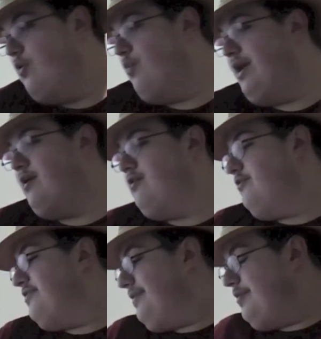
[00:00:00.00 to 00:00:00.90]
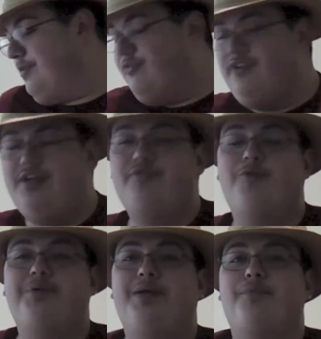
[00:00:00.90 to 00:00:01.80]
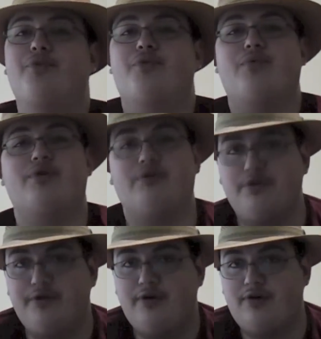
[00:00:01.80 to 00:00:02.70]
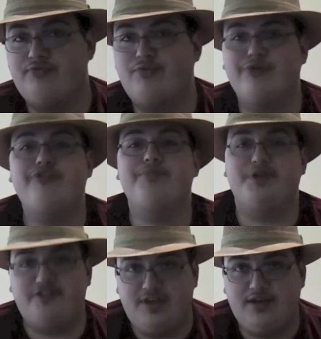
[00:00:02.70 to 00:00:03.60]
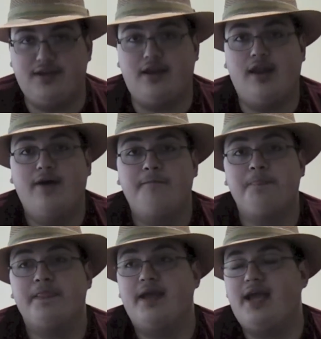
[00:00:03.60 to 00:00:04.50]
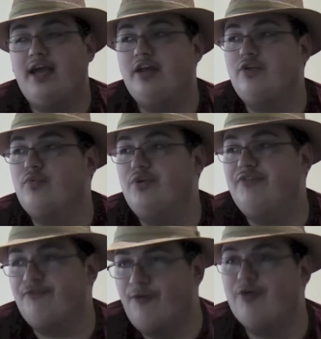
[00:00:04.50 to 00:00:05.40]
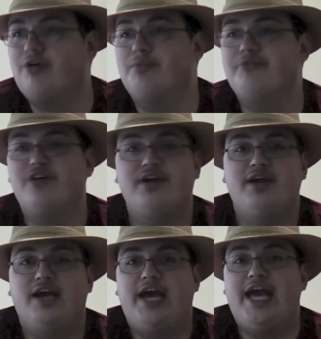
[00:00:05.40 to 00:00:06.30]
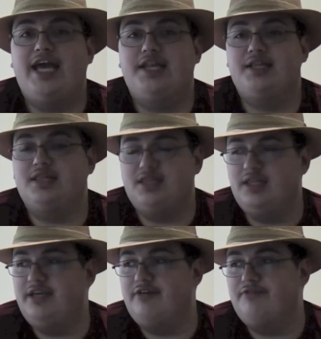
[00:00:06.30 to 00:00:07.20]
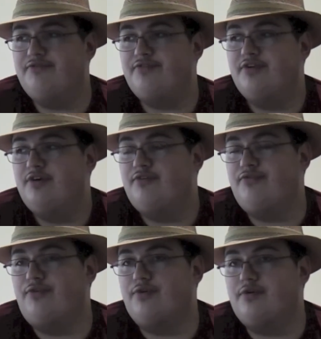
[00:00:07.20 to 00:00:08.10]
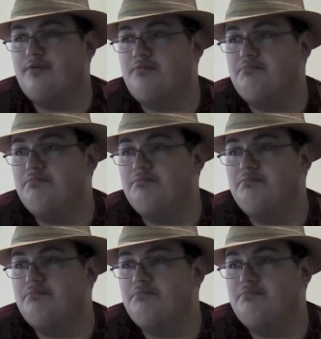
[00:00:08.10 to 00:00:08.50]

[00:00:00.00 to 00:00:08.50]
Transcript: where some of the most evil people in the world are forcibly taken and reformed and live for